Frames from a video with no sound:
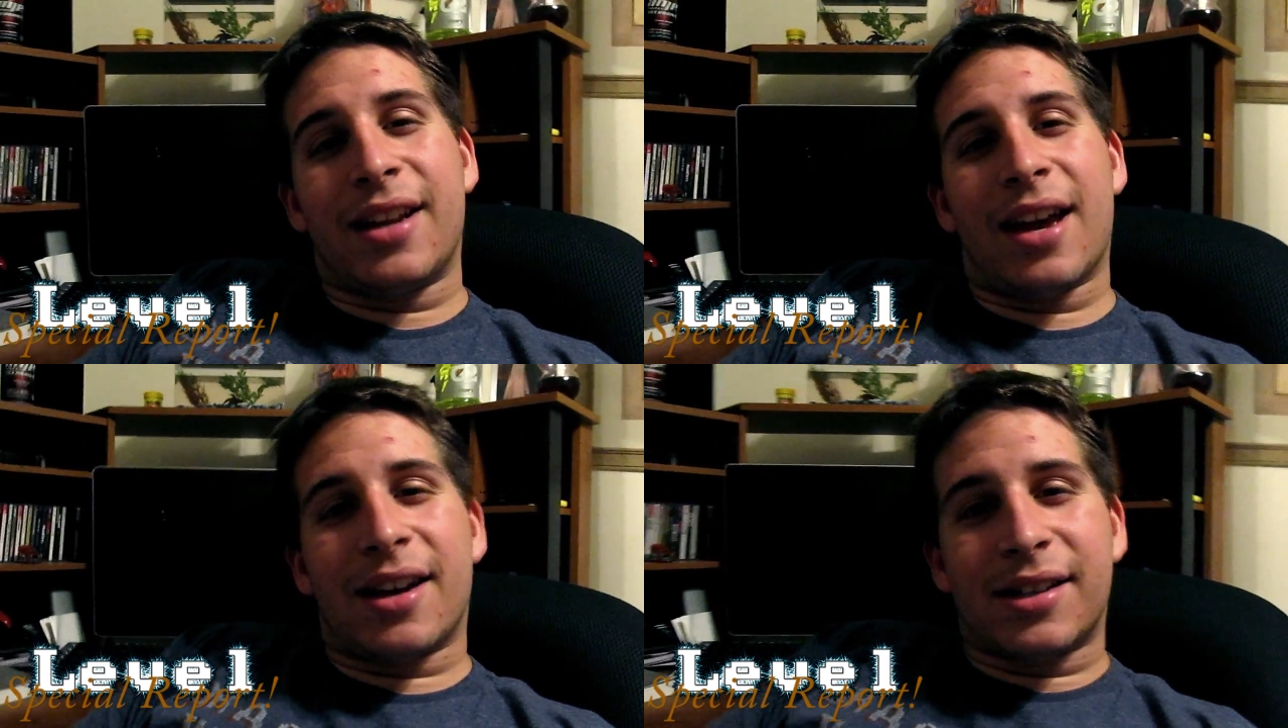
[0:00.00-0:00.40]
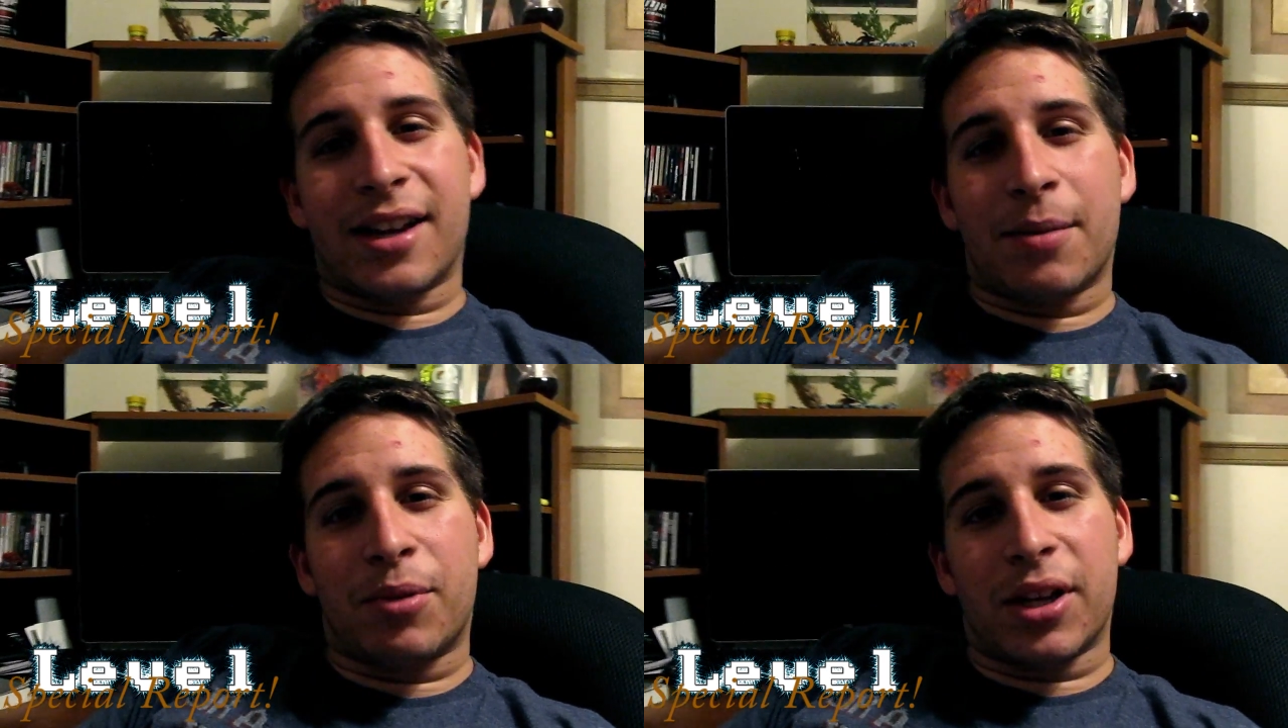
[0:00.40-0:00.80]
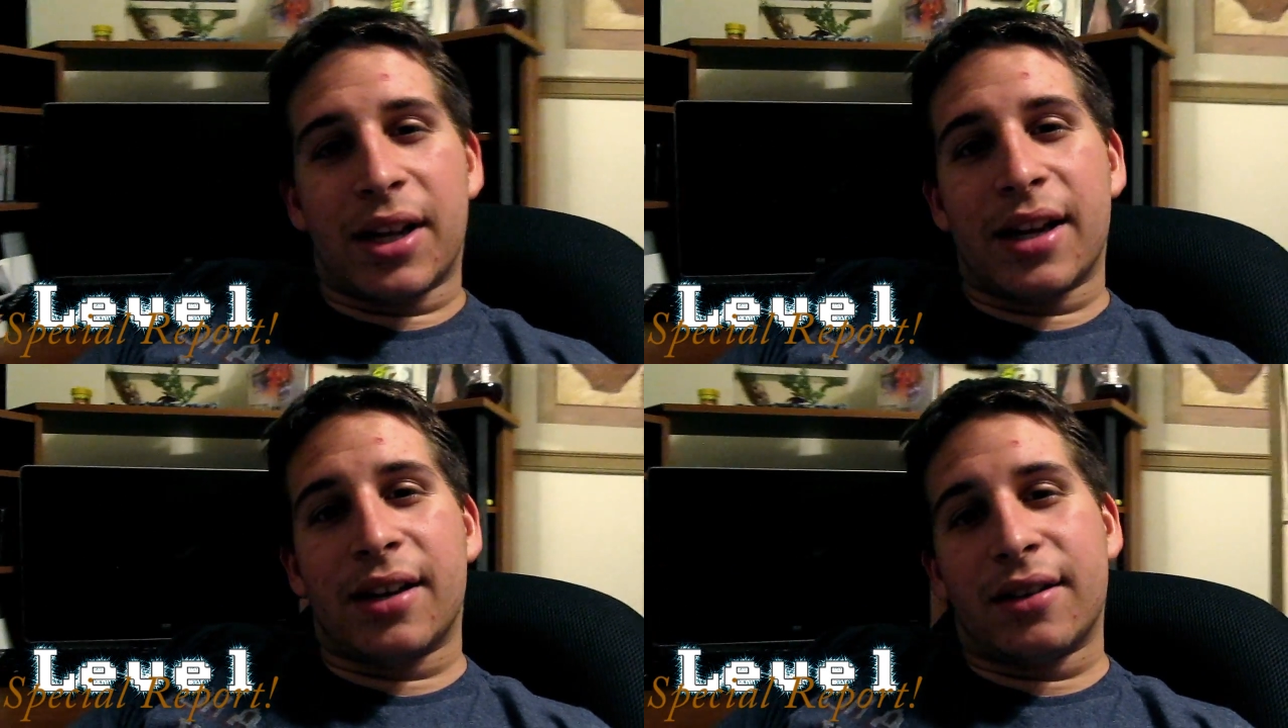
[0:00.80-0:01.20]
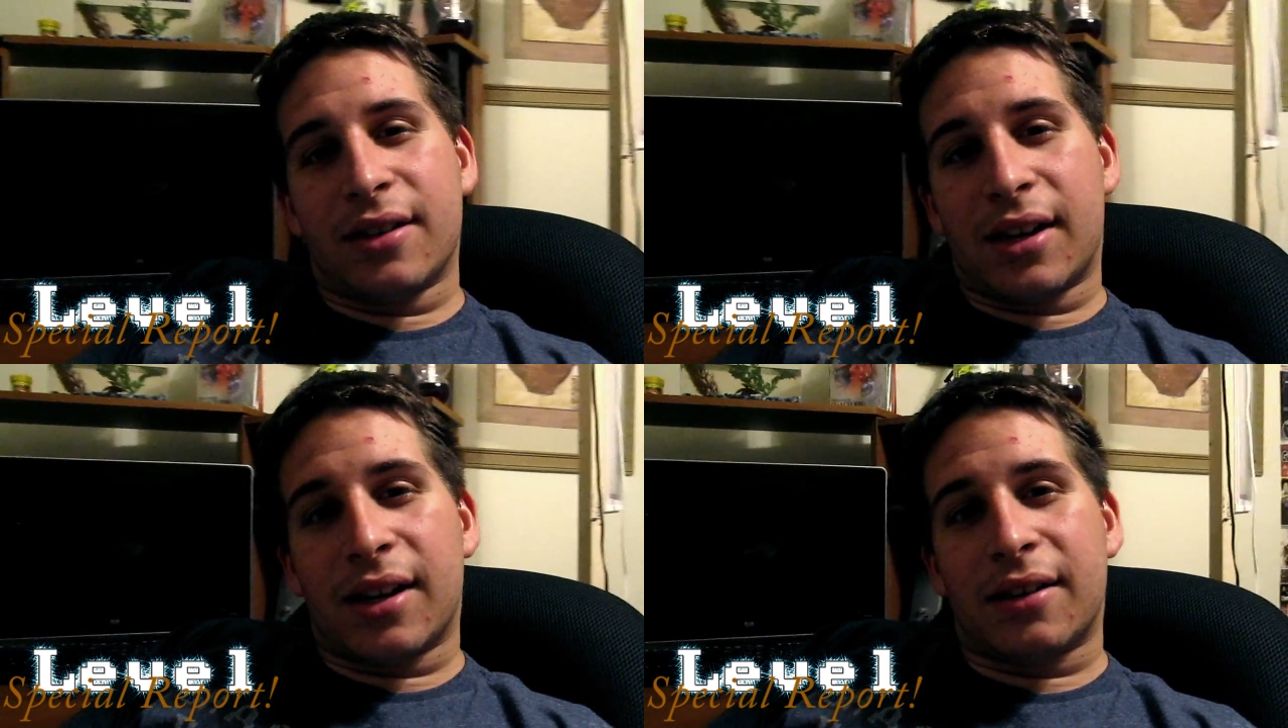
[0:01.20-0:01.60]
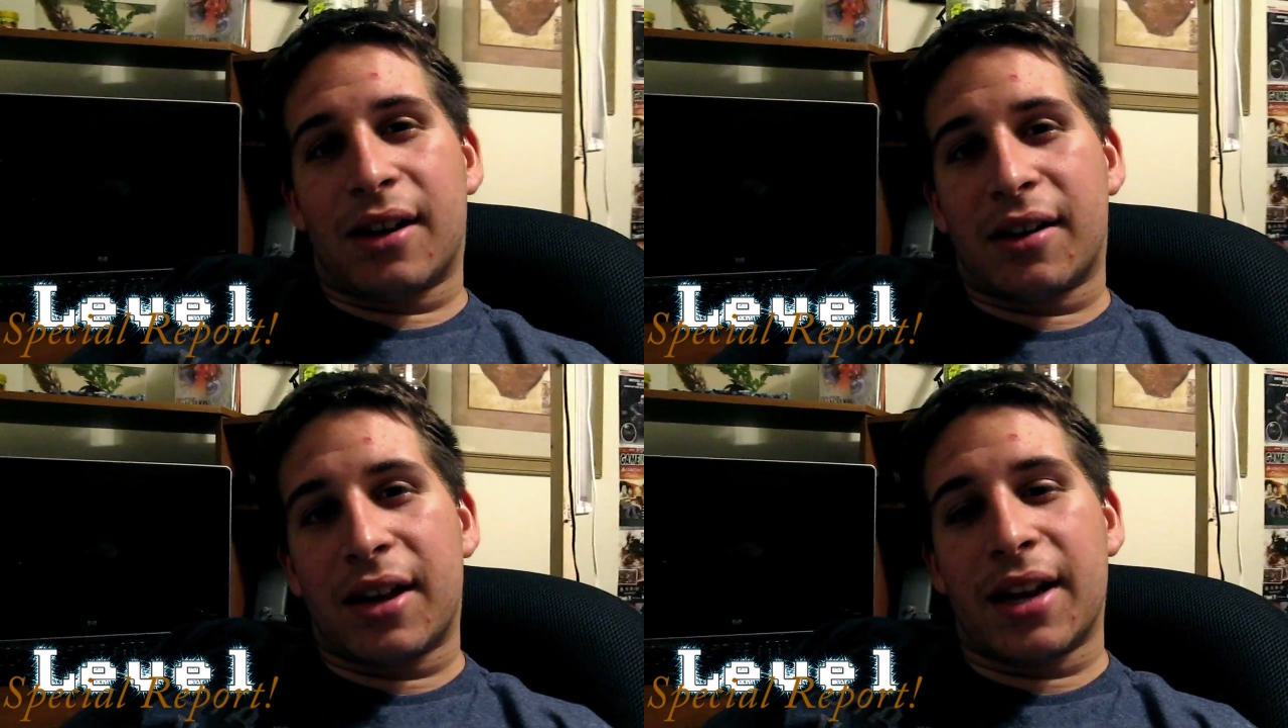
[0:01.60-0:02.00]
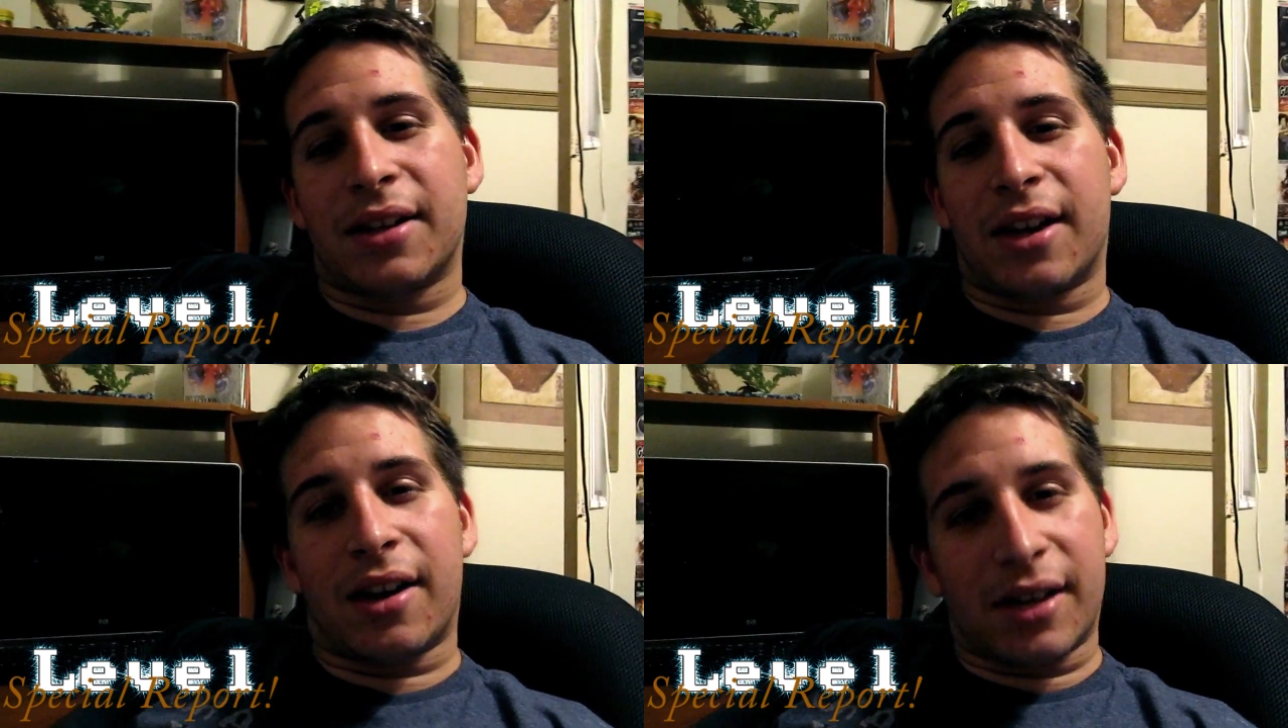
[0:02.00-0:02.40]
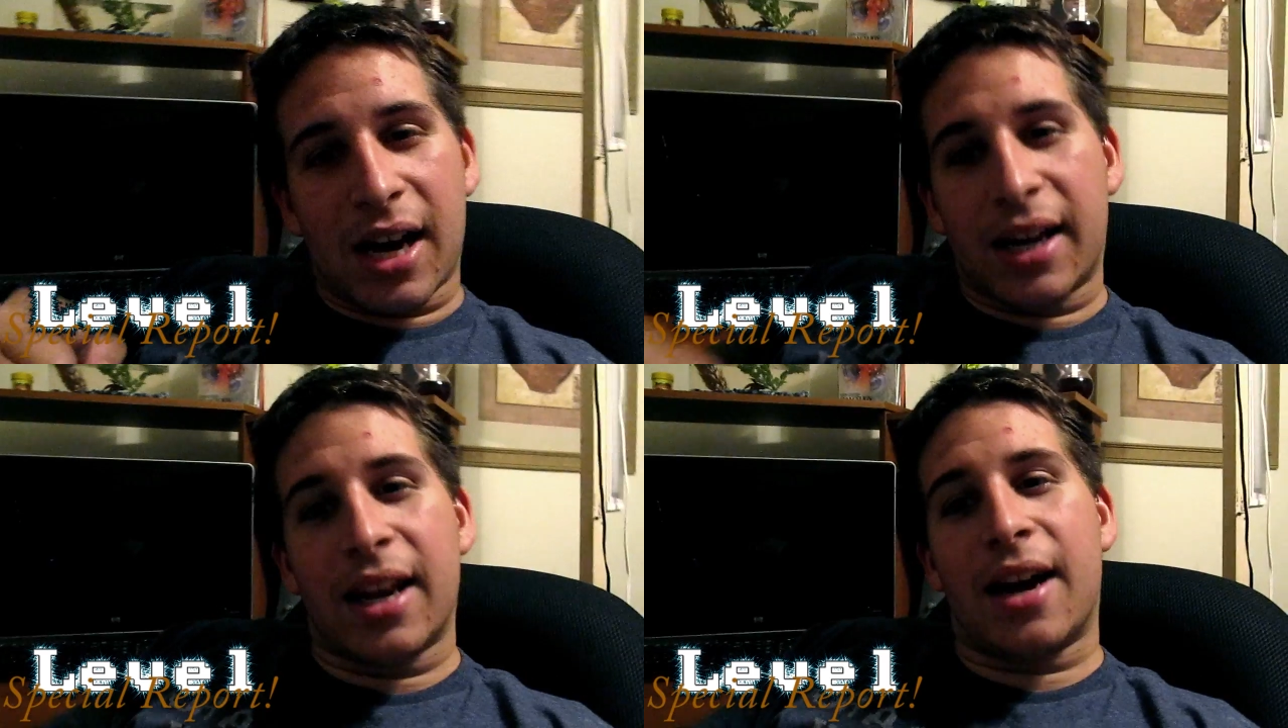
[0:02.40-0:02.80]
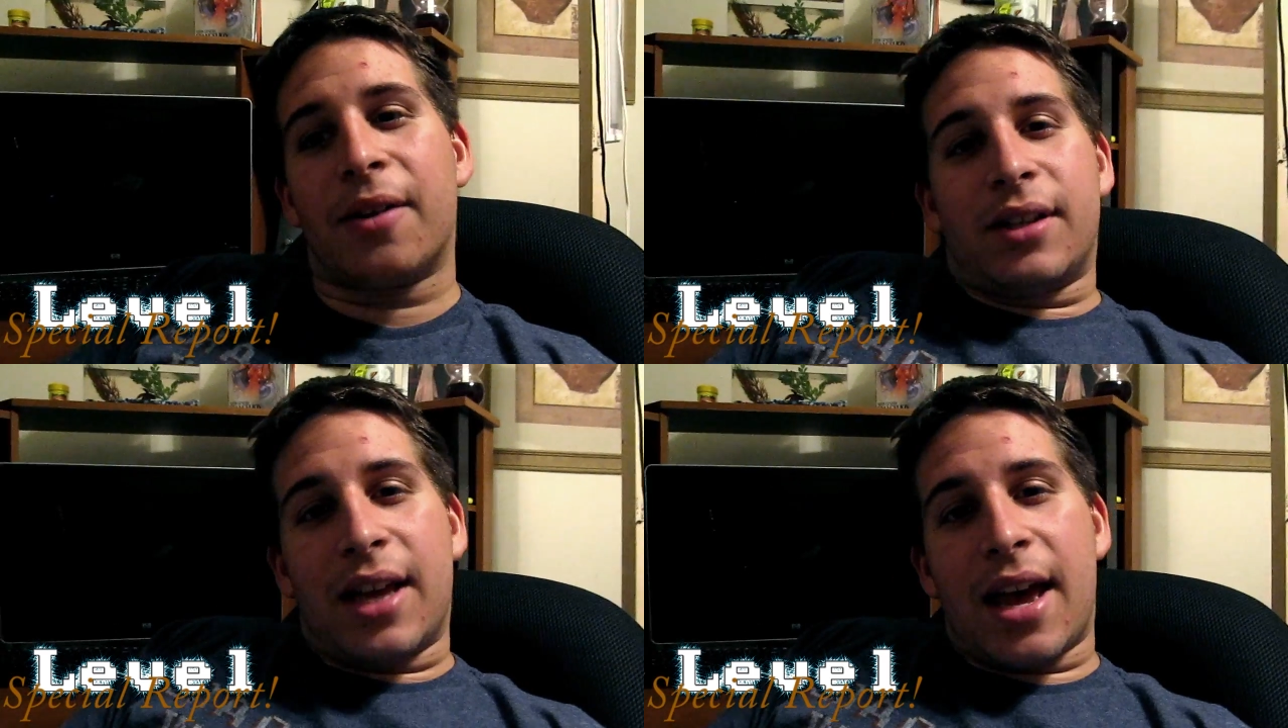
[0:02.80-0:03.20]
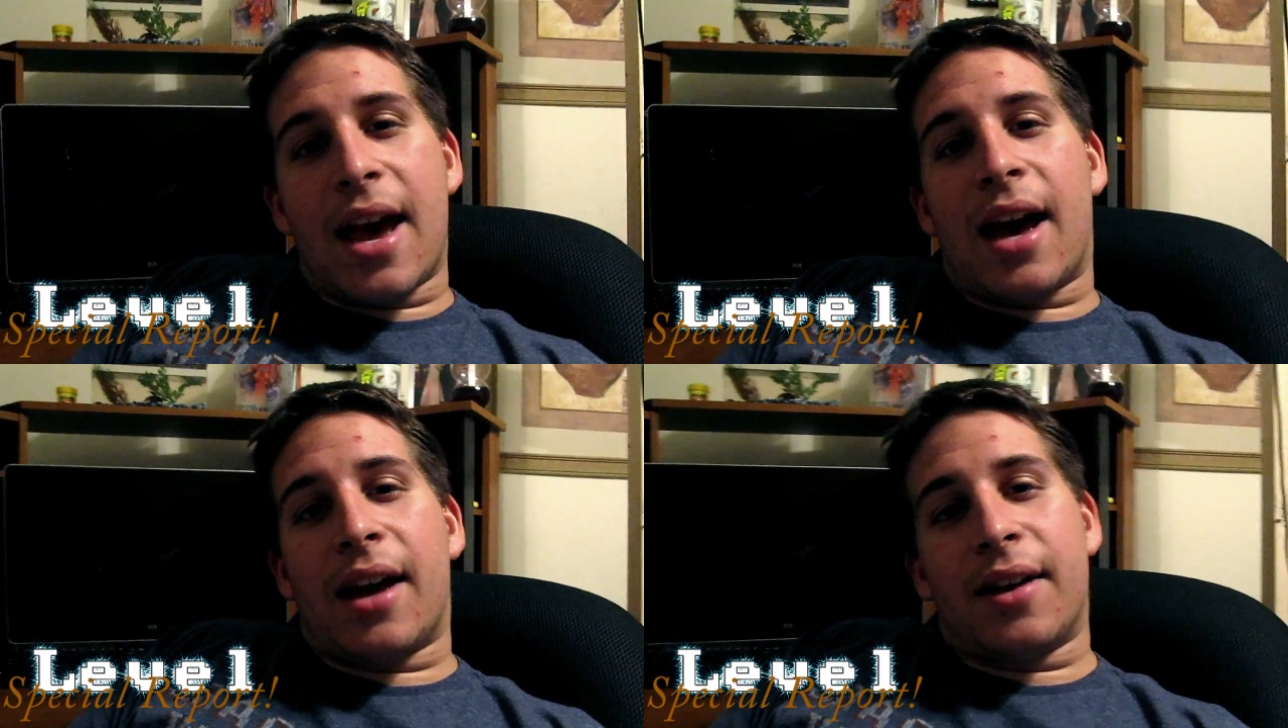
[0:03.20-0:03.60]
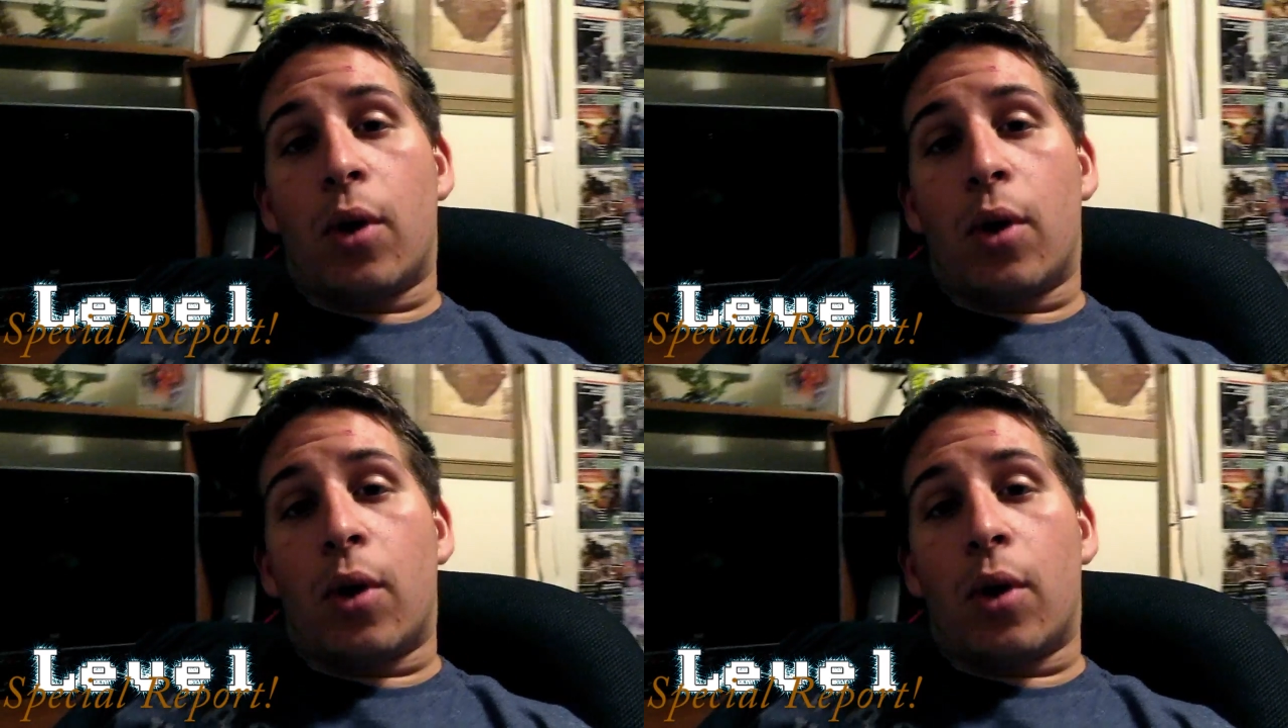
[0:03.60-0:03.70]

Yeah, I'll stay up pretty late and uh, I'll get it done. I'll knock it out. Yeah.